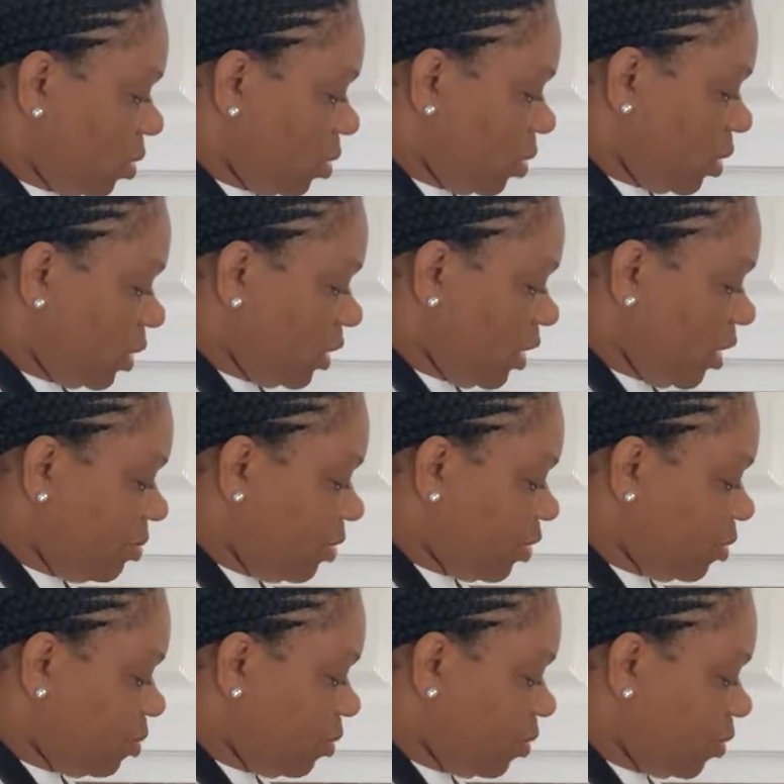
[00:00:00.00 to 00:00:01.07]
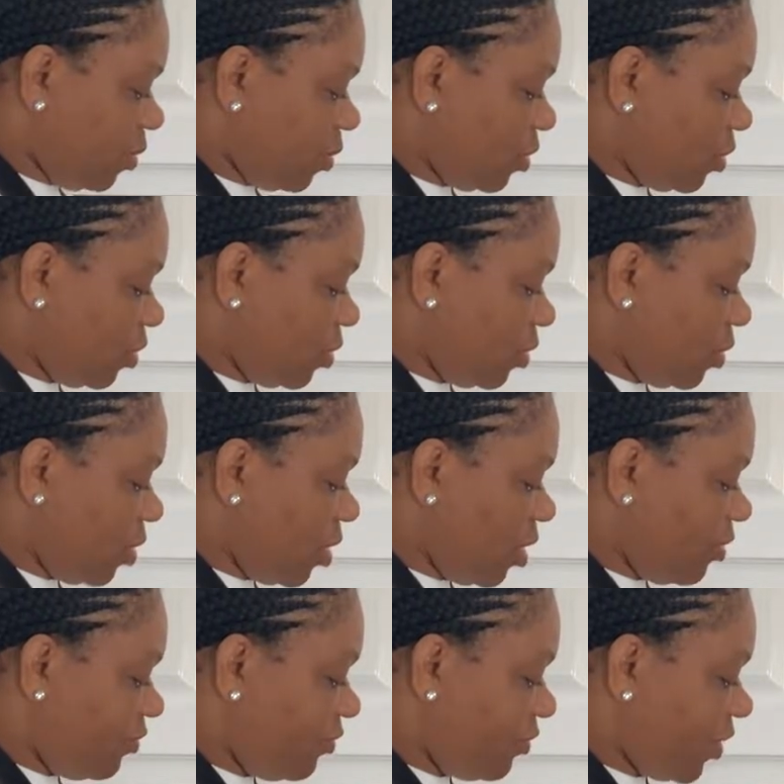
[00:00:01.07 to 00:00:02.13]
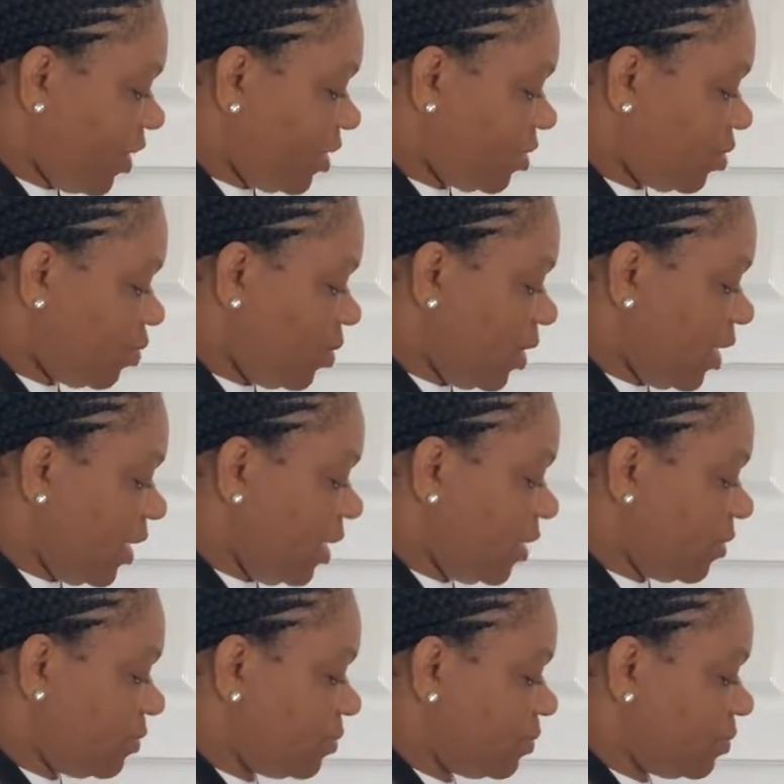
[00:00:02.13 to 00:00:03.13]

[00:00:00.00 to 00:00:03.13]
a tablespoon or so of rice wine,